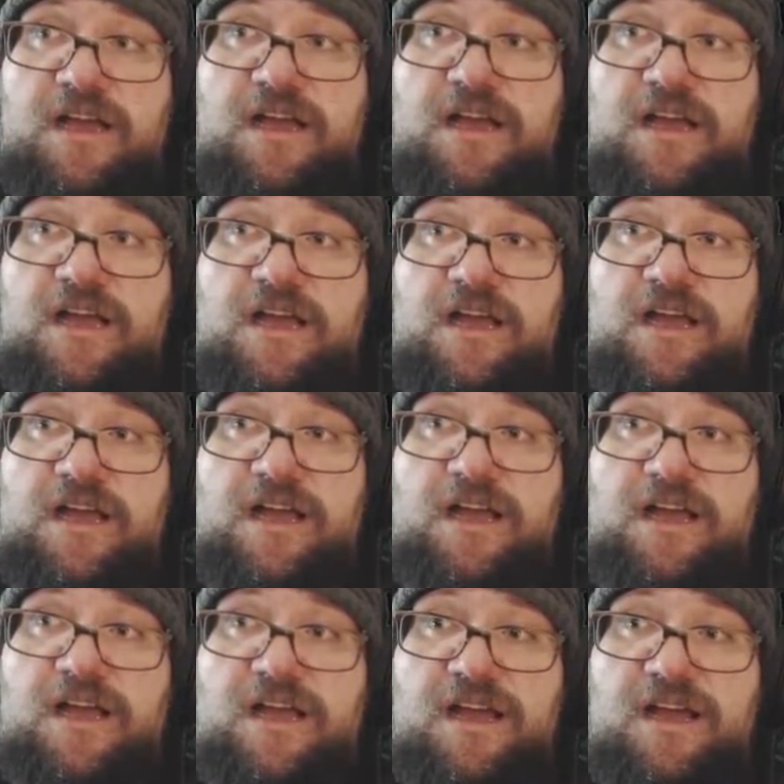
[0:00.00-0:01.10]

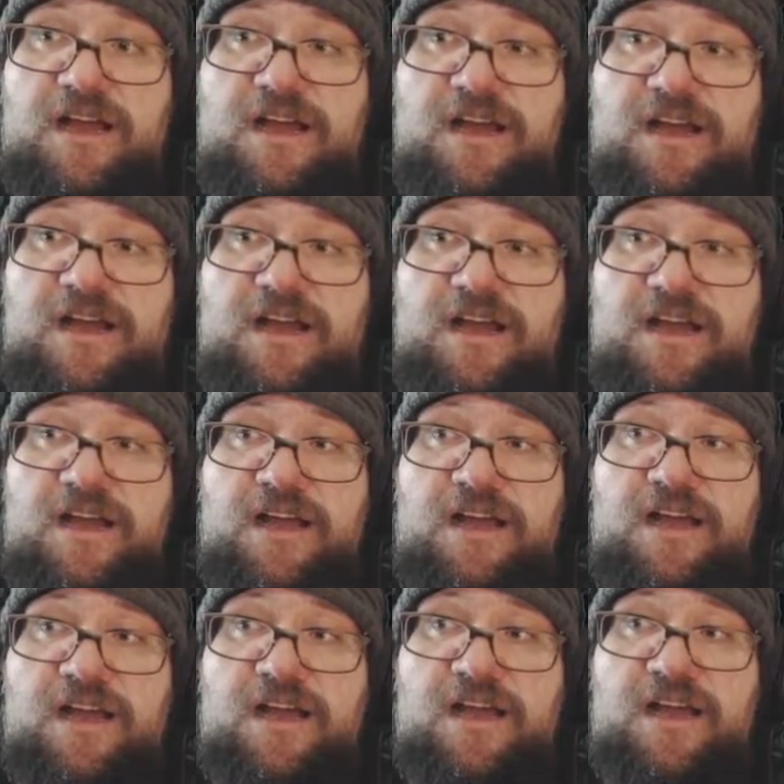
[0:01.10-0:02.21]

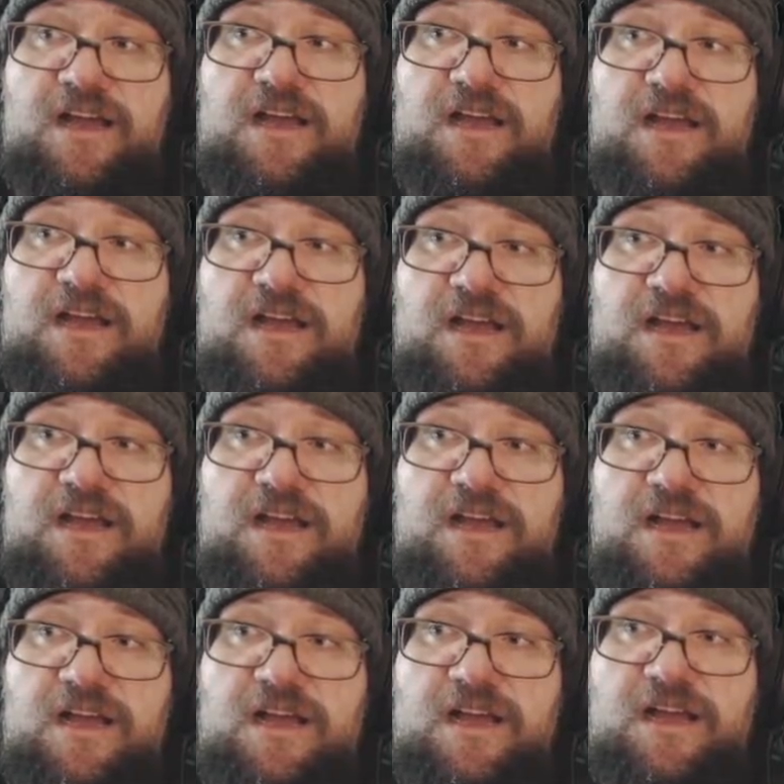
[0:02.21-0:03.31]

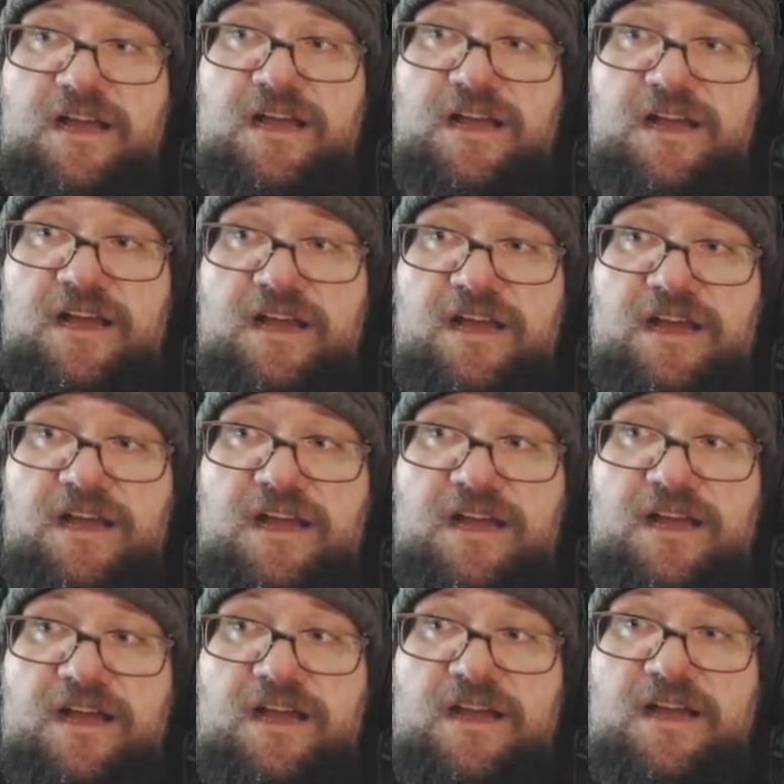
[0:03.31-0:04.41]

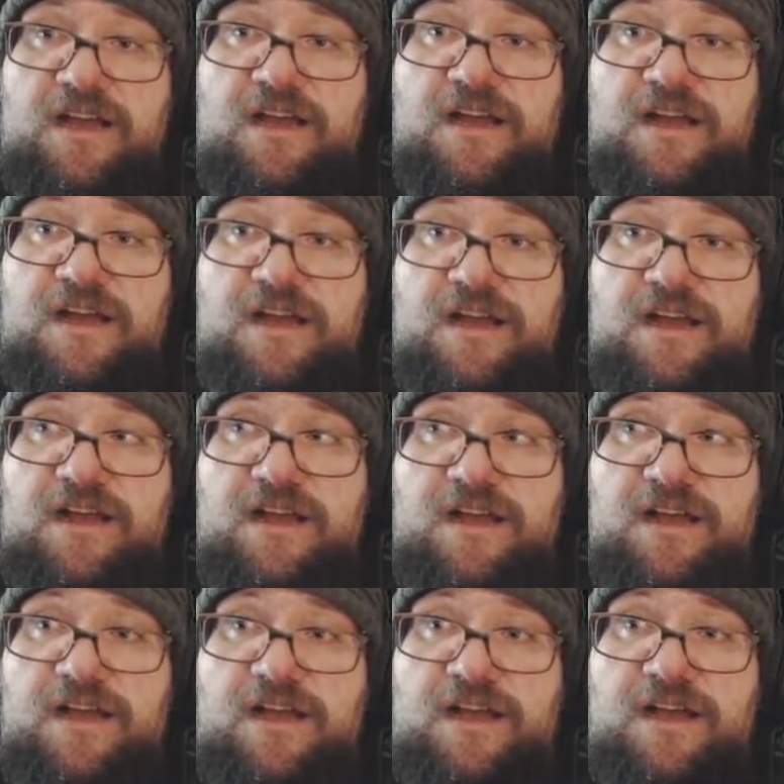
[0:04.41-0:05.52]

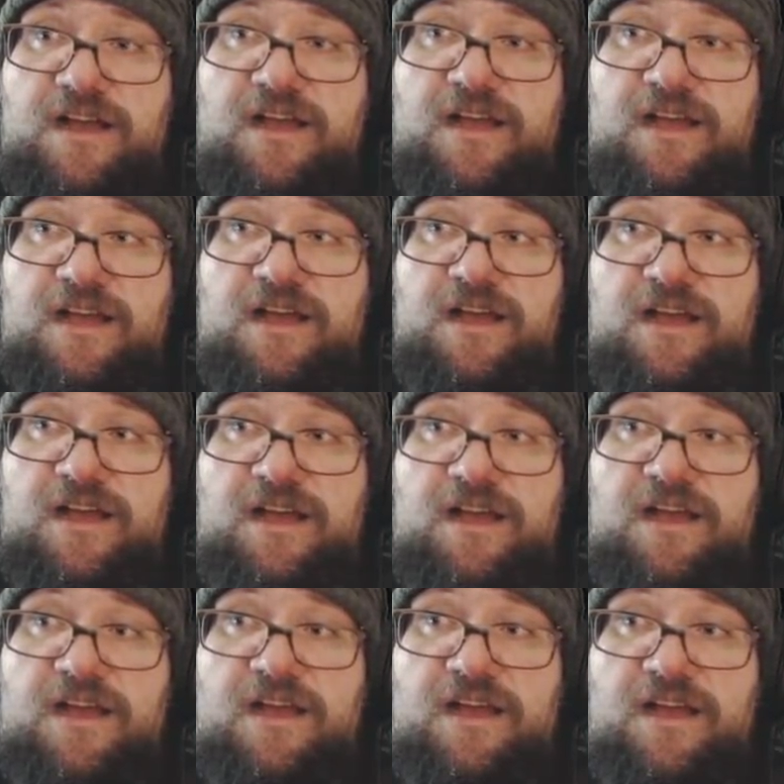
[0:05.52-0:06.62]

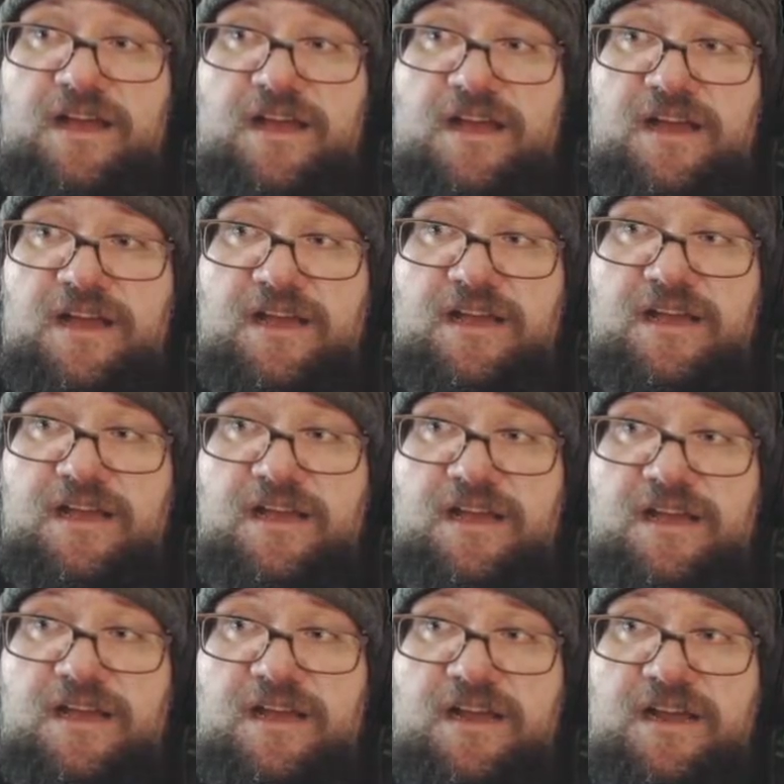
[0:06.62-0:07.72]

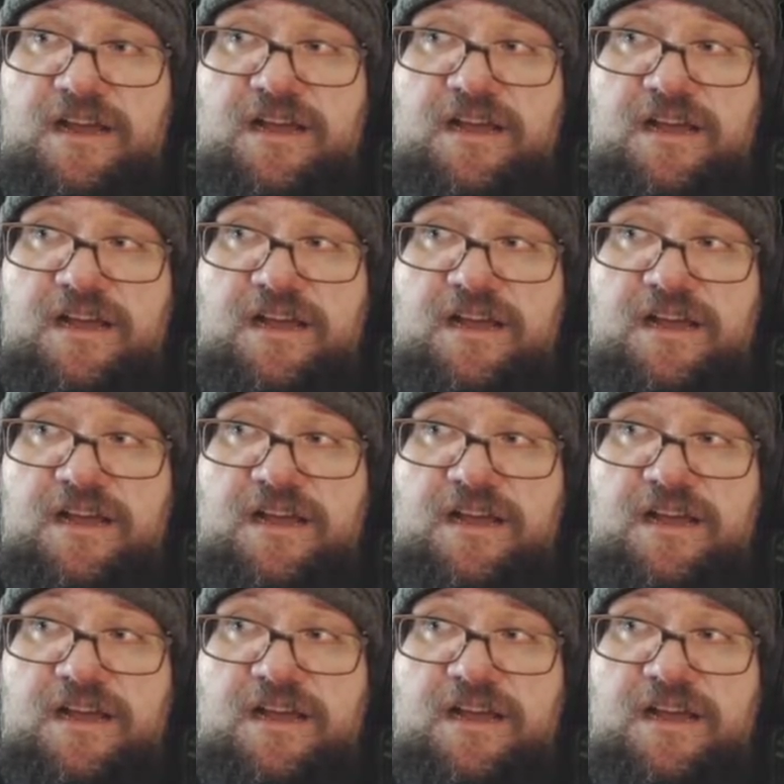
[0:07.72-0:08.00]
No words are spoken by the person on screen.